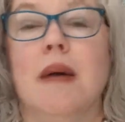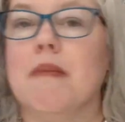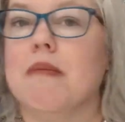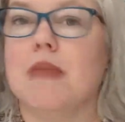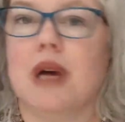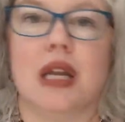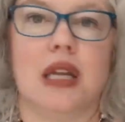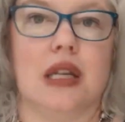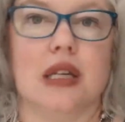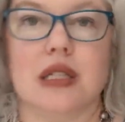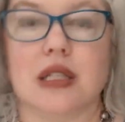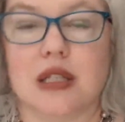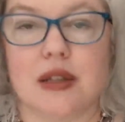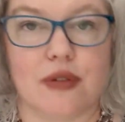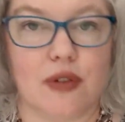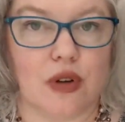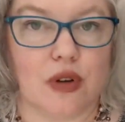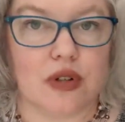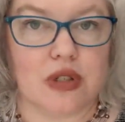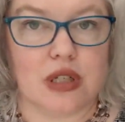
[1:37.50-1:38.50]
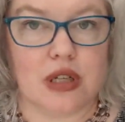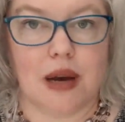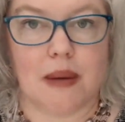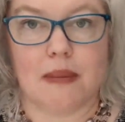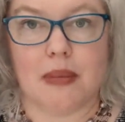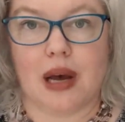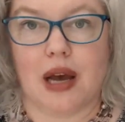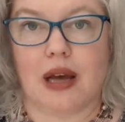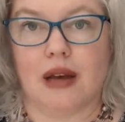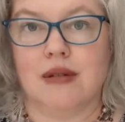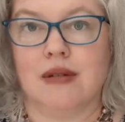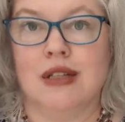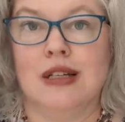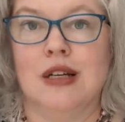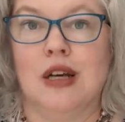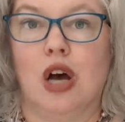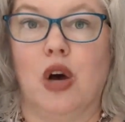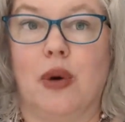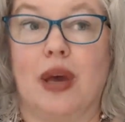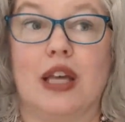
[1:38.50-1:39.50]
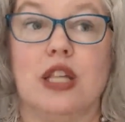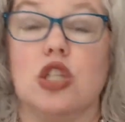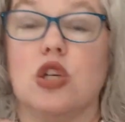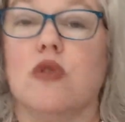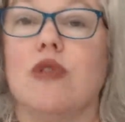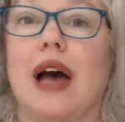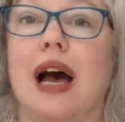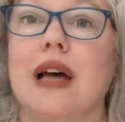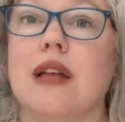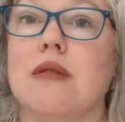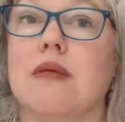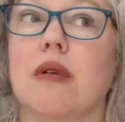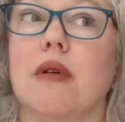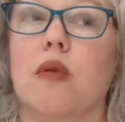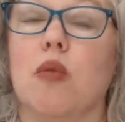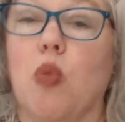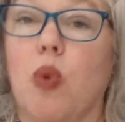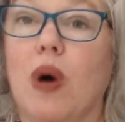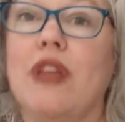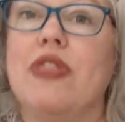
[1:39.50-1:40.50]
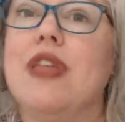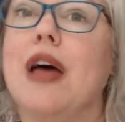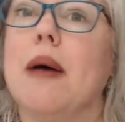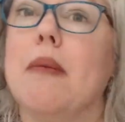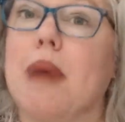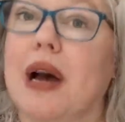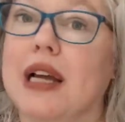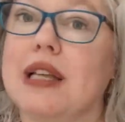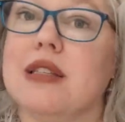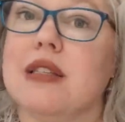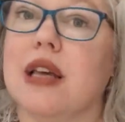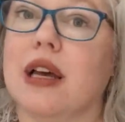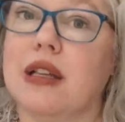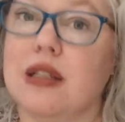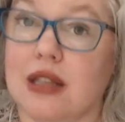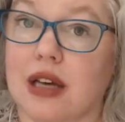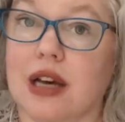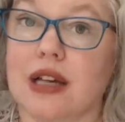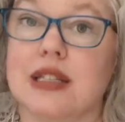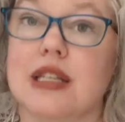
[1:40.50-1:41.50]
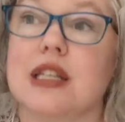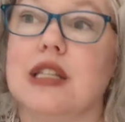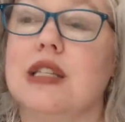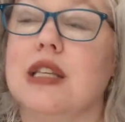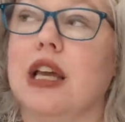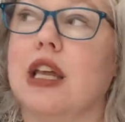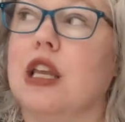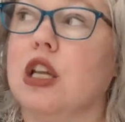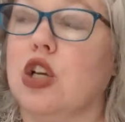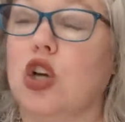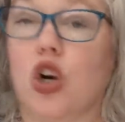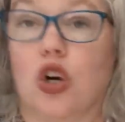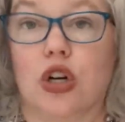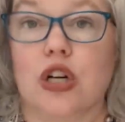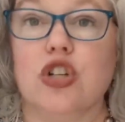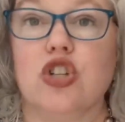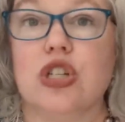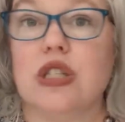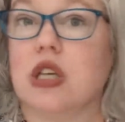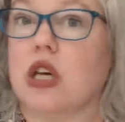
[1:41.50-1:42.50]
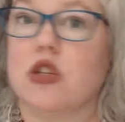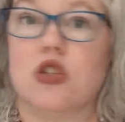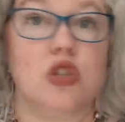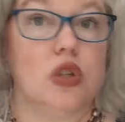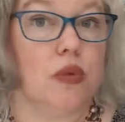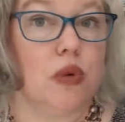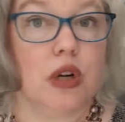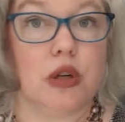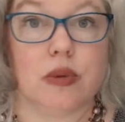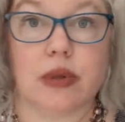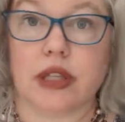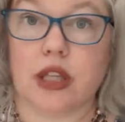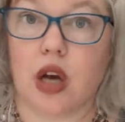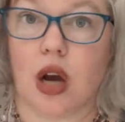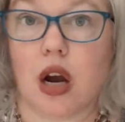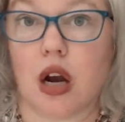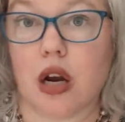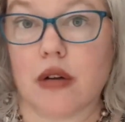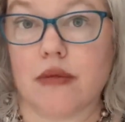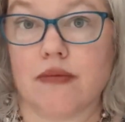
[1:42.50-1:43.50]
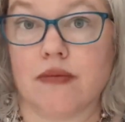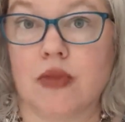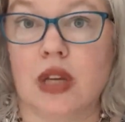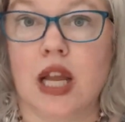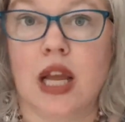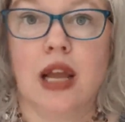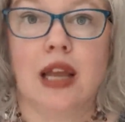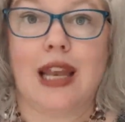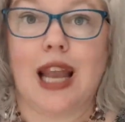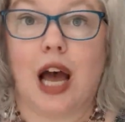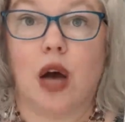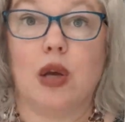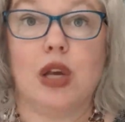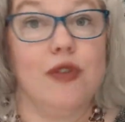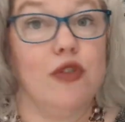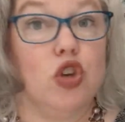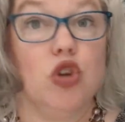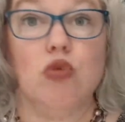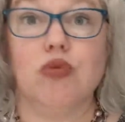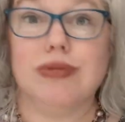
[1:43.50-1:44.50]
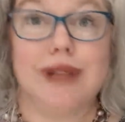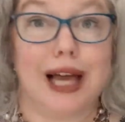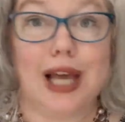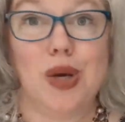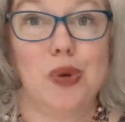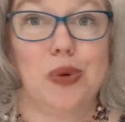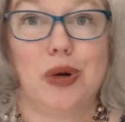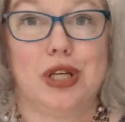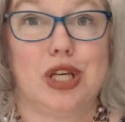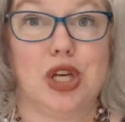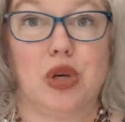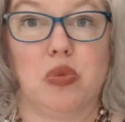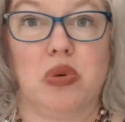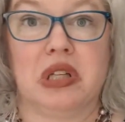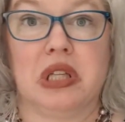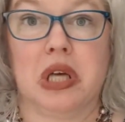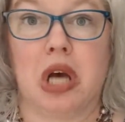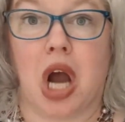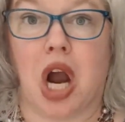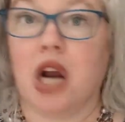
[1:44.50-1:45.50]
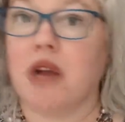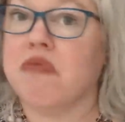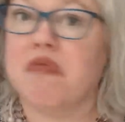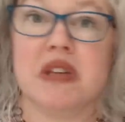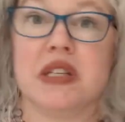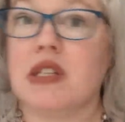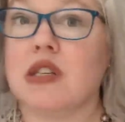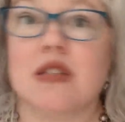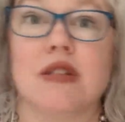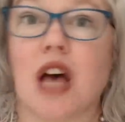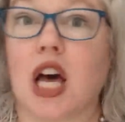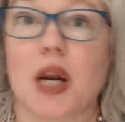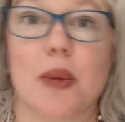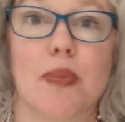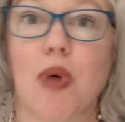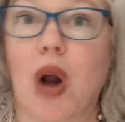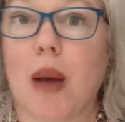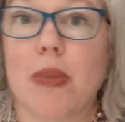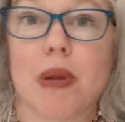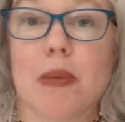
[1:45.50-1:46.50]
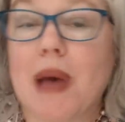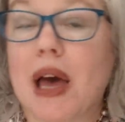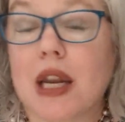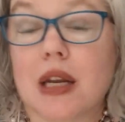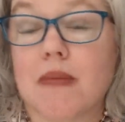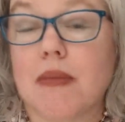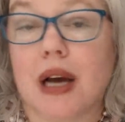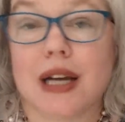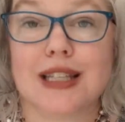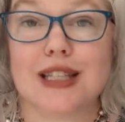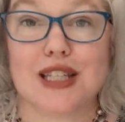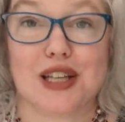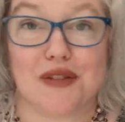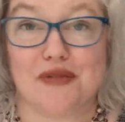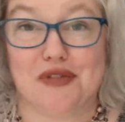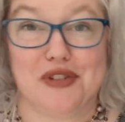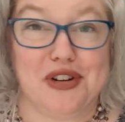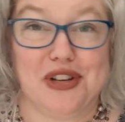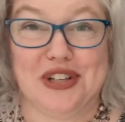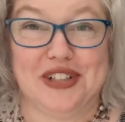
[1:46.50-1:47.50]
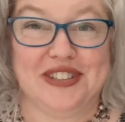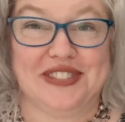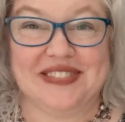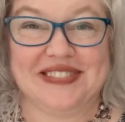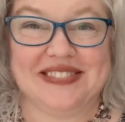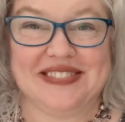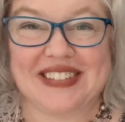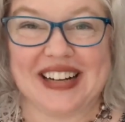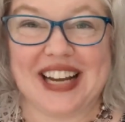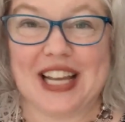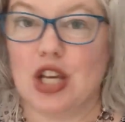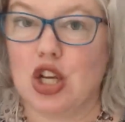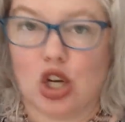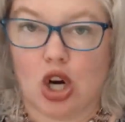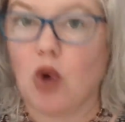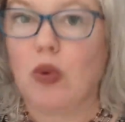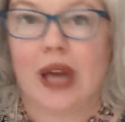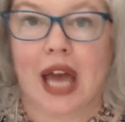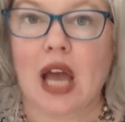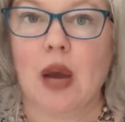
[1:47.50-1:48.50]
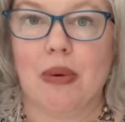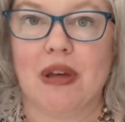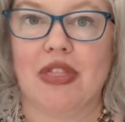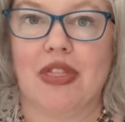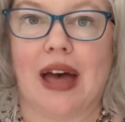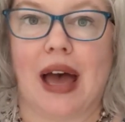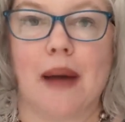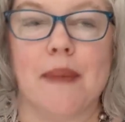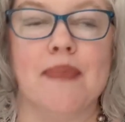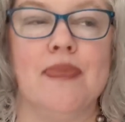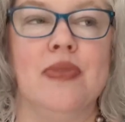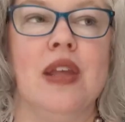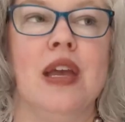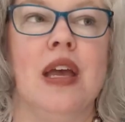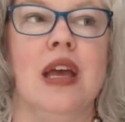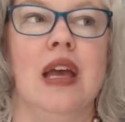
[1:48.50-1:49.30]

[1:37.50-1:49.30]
money is difficult to come by. Okay, so what that mindset does, it encourages us to work really hard. Now, if you like working really hard, this is not a problematic mindset for you, right? You're okay with that.